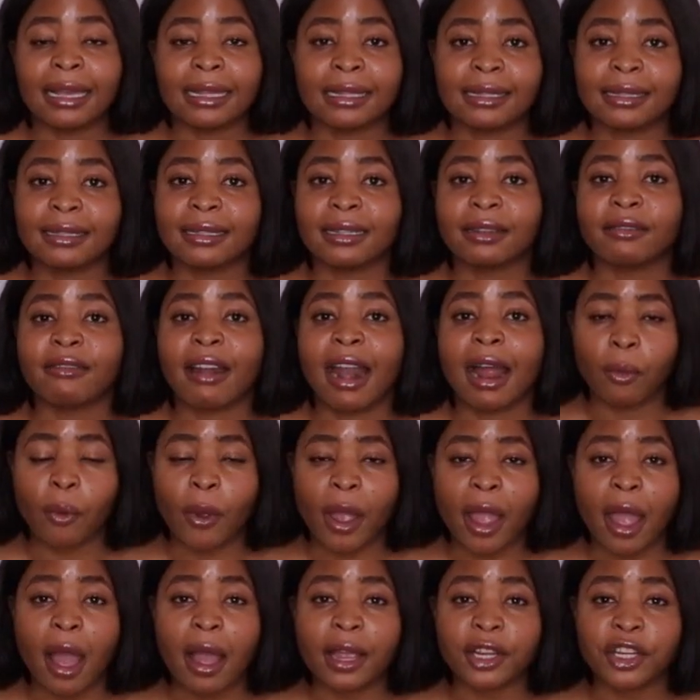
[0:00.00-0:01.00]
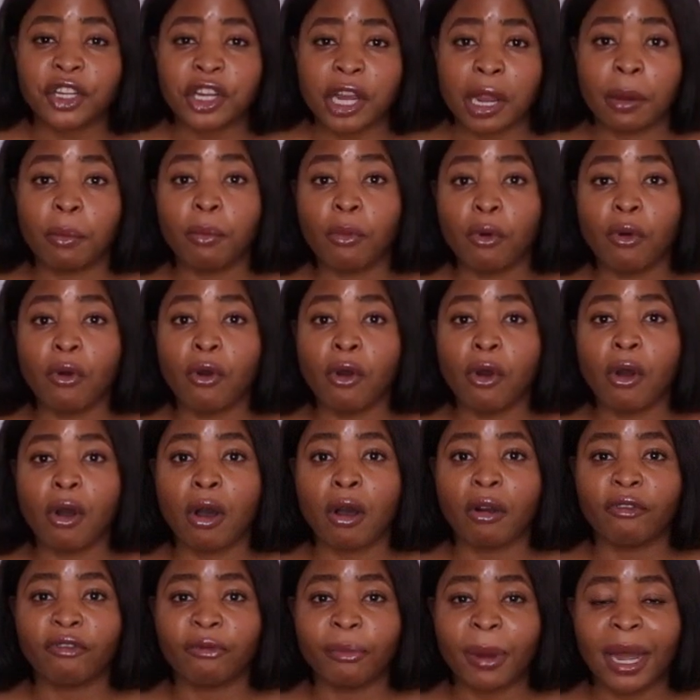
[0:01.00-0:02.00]
Instagram where I share more
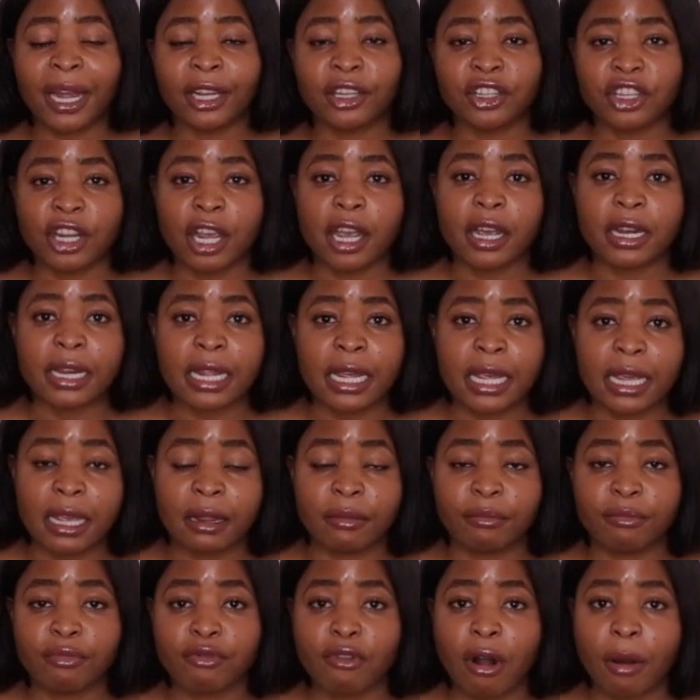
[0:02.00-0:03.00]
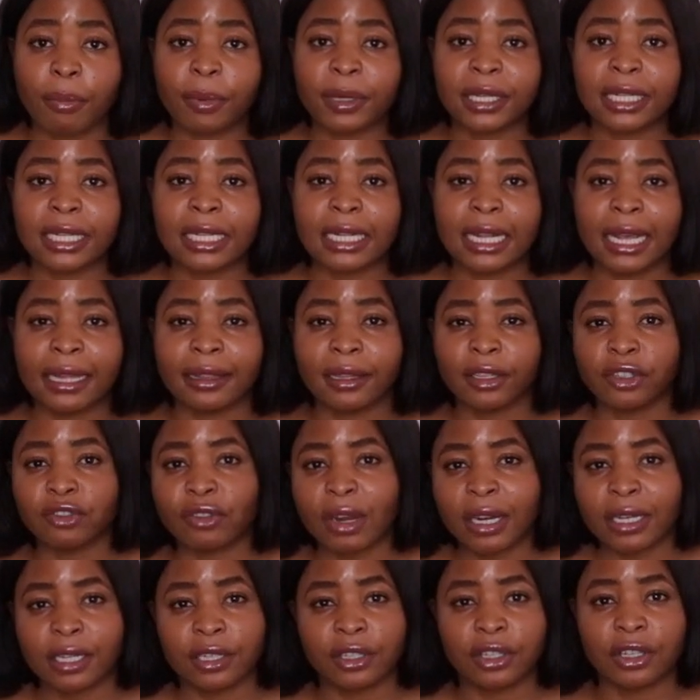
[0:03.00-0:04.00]
of my journey in property and the
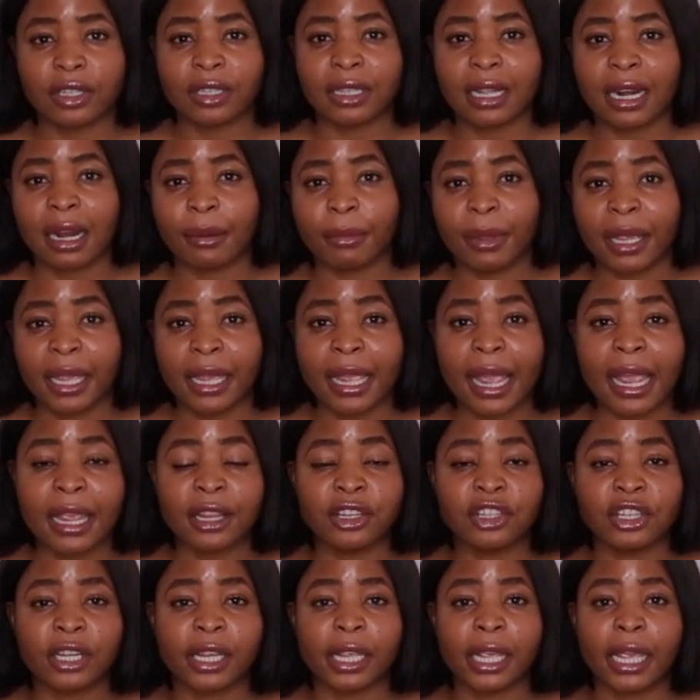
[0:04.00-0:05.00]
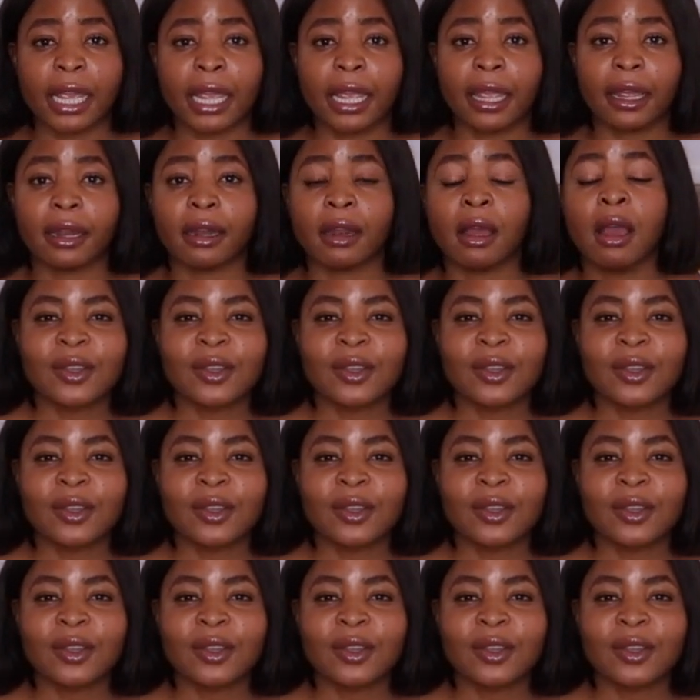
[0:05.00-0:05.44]
strategies that I'm engaging in.